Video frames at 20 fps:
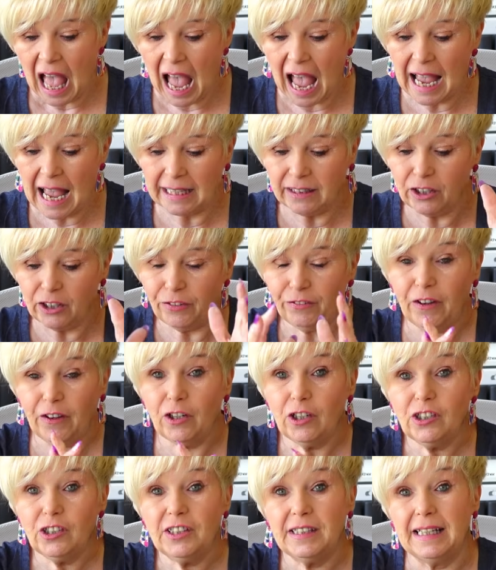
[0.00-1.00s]
And the
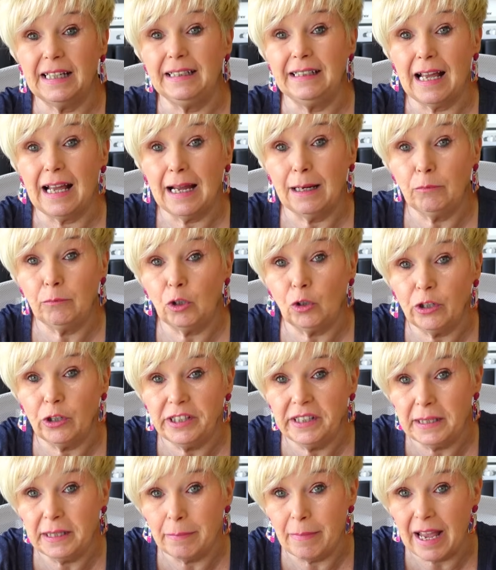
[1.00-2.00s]
first thing that I'm
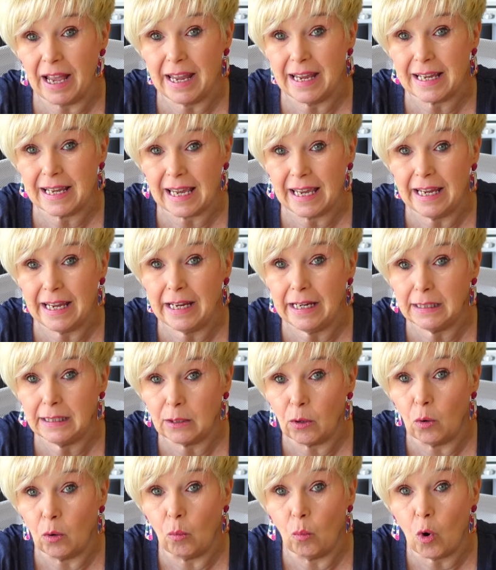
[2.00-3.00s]
going to make is
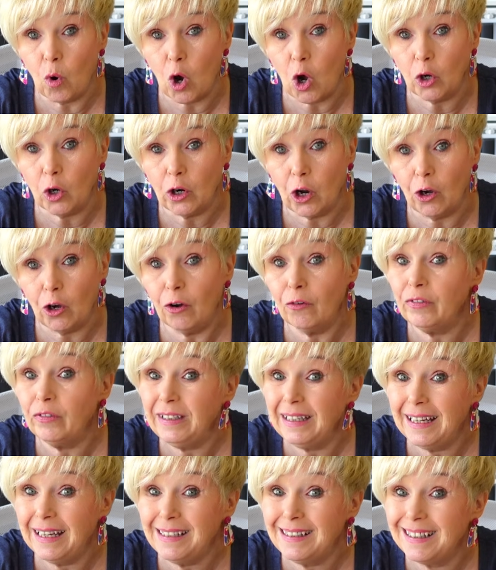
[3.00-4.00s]
one of,
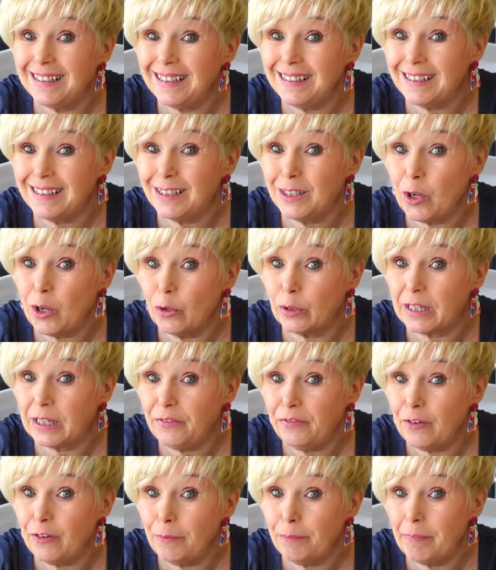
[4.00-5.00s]
yes, it's a So
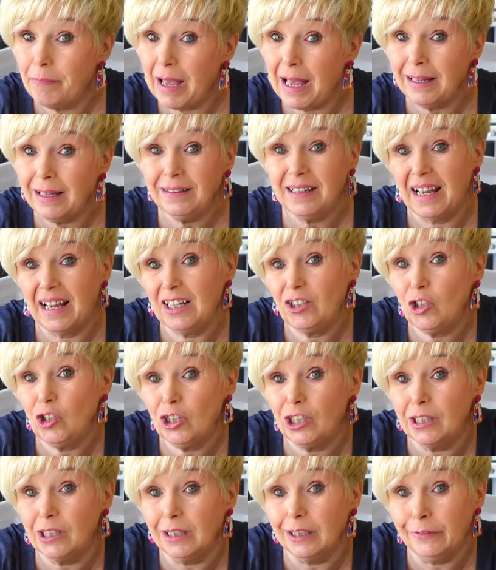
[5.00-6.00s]
Different pattern. I
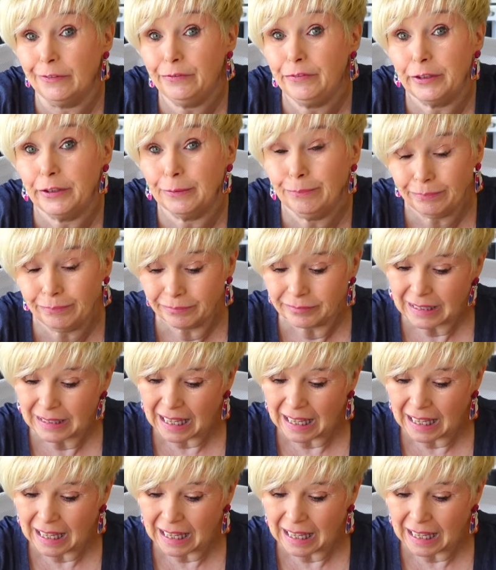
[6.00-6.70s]
just love them.